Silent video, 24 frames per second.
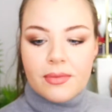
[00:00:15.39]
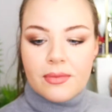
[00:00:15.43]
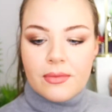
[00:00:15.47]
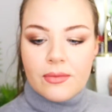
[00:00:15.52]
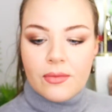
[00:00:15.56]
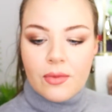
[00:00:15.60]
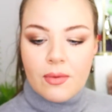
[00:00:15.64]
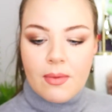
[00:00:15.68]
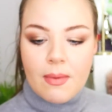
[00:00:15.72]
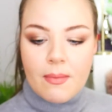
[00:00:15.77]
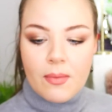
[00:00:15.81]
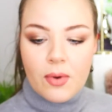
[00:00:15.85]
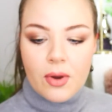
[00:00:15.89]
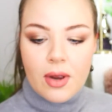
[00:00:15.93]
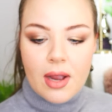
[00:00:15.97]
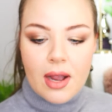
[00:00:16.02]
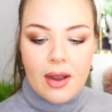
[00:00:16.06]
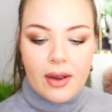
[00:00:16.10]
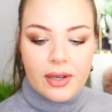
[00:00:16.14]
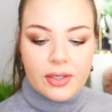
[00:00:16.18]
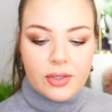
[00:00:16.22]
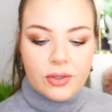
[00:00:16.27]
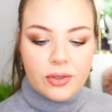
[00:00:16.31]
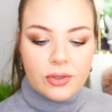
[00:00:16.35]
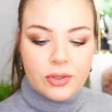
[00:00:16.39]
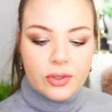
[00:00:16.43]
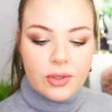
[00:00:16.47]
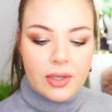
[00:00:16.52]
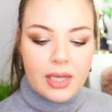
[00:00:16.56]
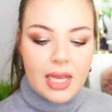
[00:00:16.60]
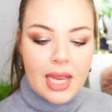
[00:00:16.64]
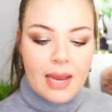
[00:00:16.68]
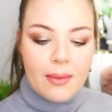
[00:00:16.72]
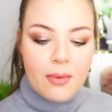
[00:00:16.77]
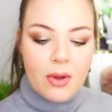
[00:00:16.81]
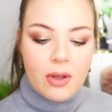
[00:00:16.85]
Remember how I told you it
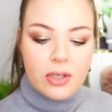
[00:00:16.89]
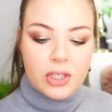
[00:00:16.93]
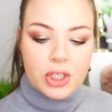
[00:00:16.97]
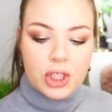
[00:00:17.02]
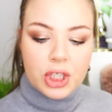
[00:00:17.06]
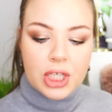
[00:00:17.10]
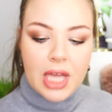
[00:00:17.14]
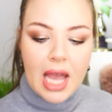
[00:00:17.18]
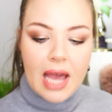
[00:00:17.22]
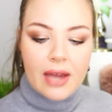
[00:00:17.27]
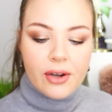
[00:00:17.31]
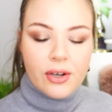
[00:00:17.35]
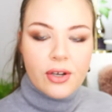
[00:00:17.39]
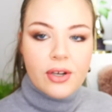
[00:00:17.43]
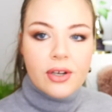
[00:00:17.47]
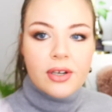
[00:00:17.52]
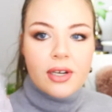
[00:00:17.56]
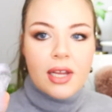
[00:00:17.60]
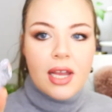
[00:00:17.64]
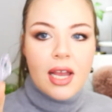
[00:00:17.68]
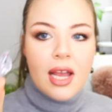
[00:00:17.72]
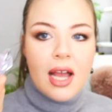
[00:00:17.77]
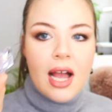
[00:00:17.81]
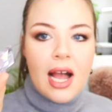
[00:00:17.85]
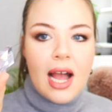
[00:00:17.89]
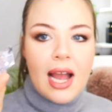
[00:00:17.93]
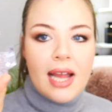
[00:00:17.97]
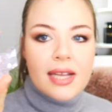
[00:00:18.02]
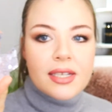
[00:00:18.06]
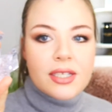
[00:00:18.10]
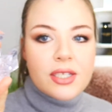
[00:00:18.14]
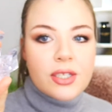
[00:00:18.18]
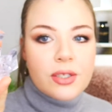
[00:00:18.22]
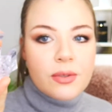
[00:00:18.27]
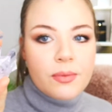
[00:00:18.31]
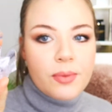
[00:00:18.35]
came all shattered? I
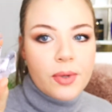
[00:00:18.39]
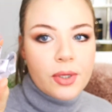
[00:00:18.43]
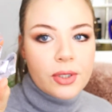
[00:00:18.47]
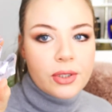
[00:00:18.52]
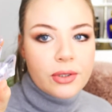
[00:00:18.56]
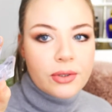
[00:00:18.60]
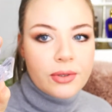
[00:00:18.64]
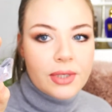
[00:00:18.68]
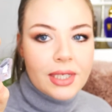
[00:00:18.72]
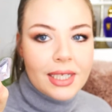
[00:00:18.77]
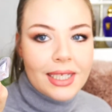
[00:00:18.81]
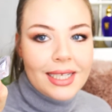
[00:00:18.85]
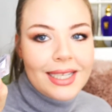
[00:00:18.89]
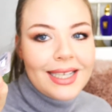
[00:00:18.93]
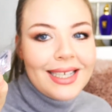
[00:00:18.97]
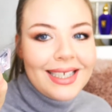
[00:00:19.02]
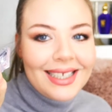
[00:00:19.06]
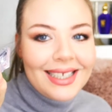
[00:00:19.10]
super glued it.